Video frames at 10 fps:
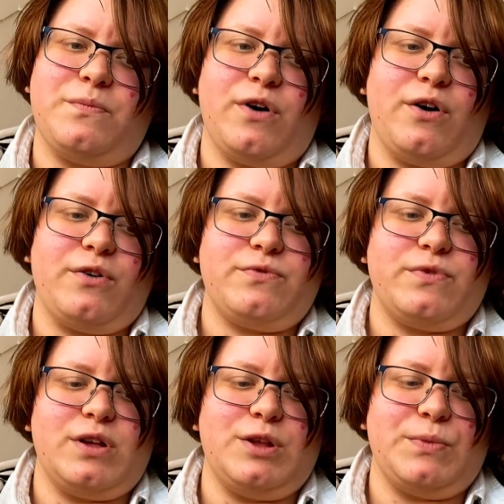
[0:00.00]
of
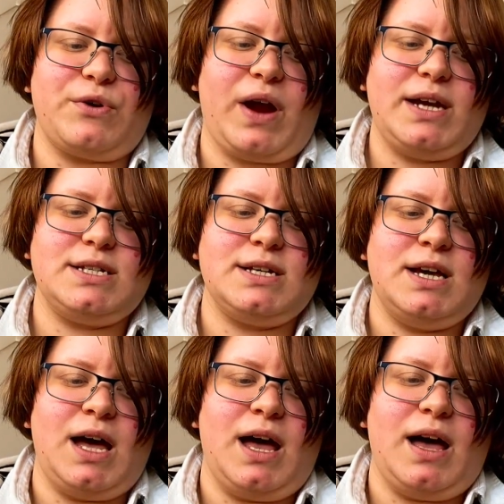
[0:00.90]
Illuminate,
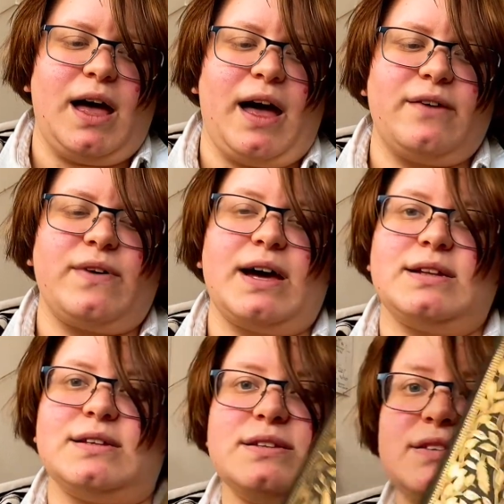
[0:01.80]
and that
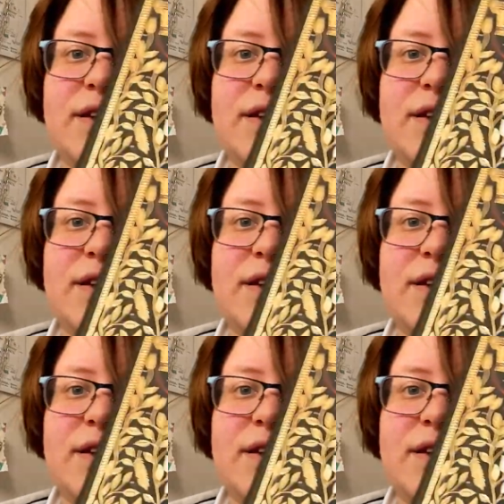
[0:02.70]
is